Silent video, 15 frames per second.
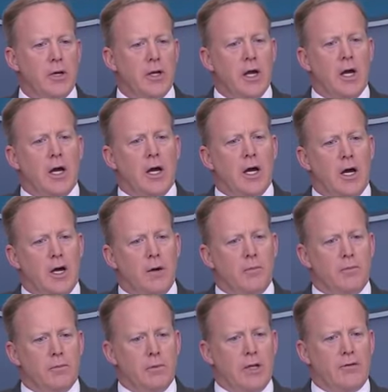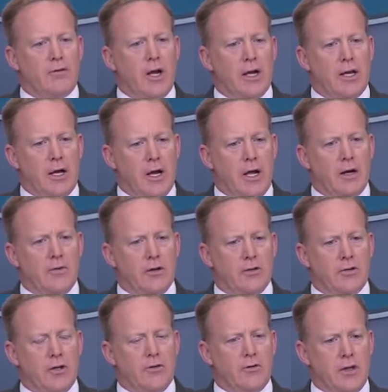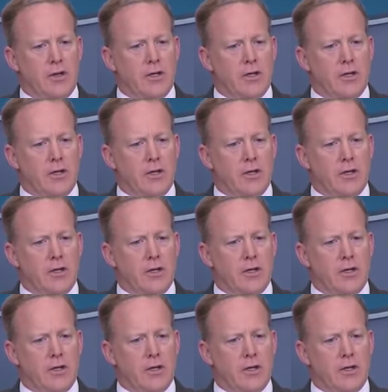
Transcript: But um, let's not get ahead of ourselves.